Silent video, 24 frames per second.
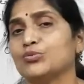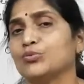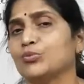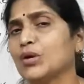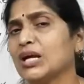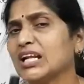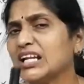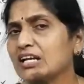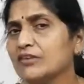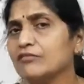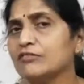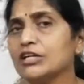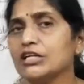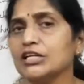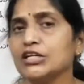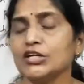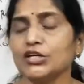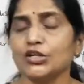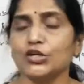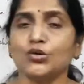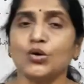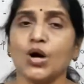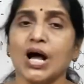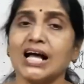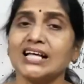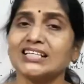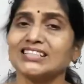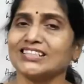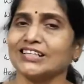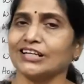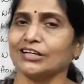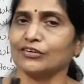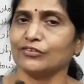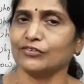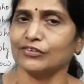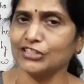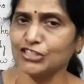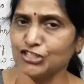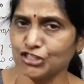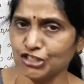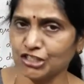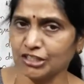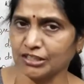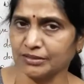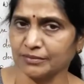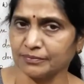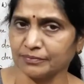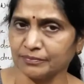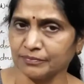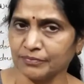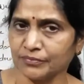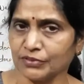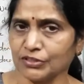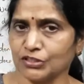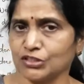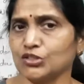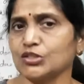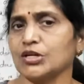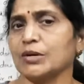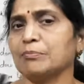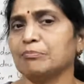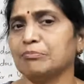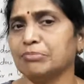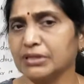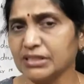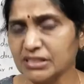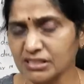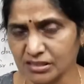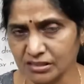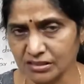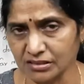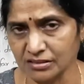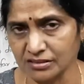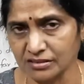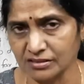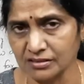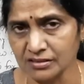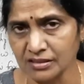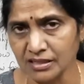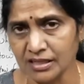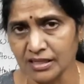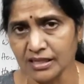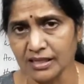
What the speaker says: whenever you ask a question to a person,